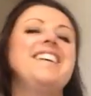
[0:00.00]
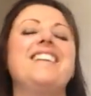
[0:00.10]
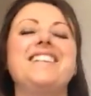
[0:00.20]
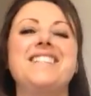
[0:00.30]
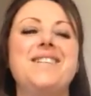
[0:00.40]

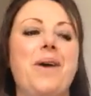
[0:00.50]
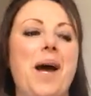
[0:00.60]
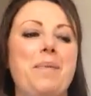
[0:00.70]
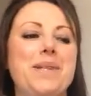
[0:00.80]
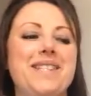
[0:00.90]
Let's see what
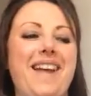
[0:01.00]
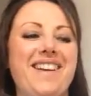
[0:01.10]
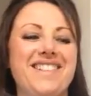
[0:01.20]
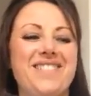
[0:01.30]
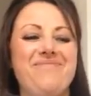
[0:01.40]
happens
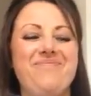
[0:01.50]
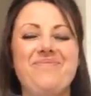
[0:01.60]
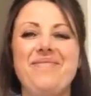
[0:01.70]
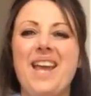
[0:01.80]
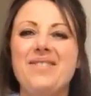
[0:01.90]
next.
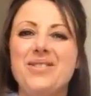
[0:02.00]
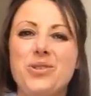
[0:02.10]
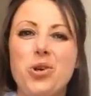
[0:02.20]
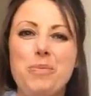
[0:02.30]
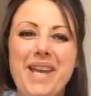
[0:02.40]
The
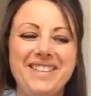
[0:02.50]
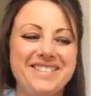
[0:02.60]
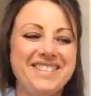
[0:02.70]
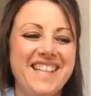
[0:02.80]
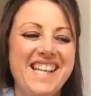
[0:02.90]
Storm Inn,
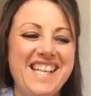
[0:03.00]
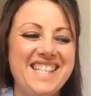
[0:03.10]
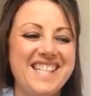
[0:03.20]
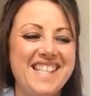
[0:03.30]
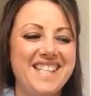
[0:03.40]

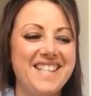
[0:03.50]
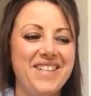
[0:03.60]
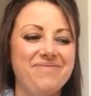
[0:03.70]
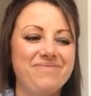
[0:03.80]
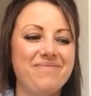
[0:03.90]
Eden City.